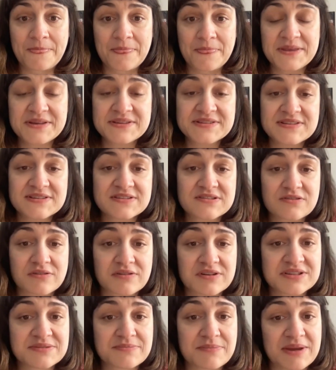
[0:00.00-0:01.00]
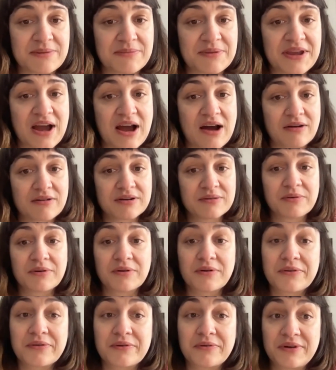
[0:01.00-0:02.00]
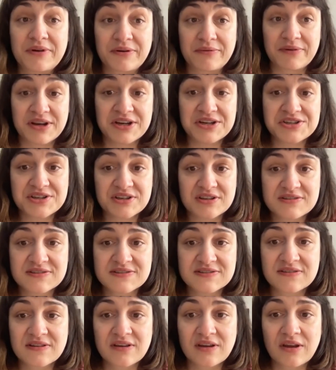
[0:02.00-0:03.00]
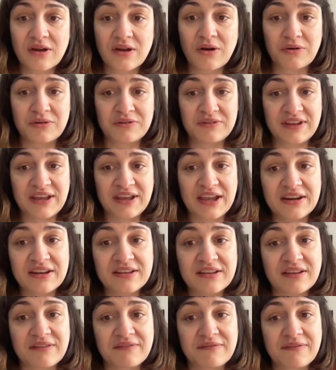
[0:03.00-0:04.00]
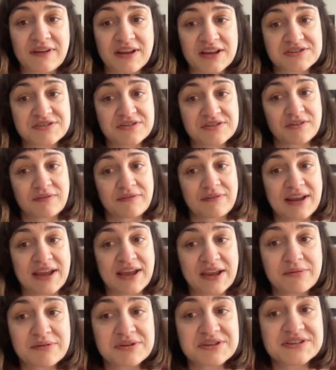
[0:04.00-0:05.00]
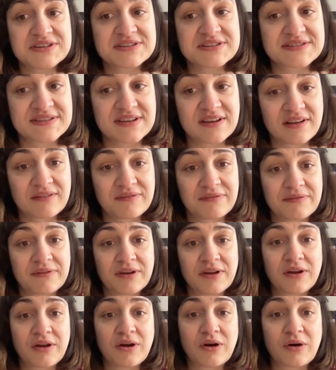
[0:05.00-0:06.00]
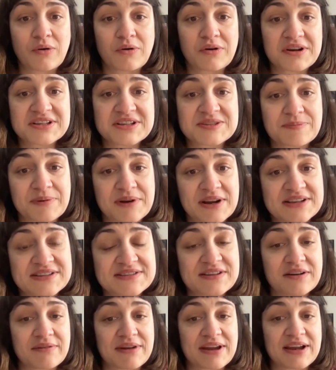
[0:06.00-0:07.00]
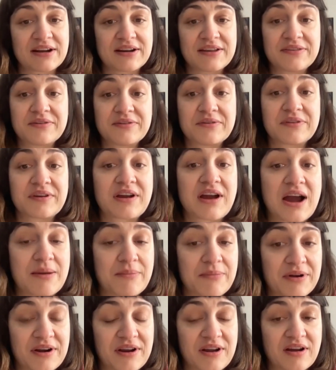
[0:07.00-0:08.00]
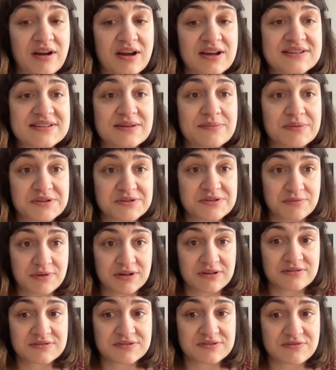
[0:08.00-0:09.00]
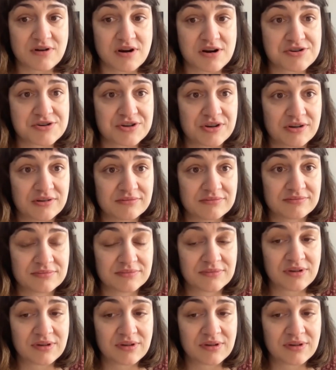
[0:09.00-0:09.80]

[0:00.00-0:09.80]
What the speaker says: These stories might be audible through narrations, contained in the inflection of language itself, or expressed directly through the camera as a visual construction.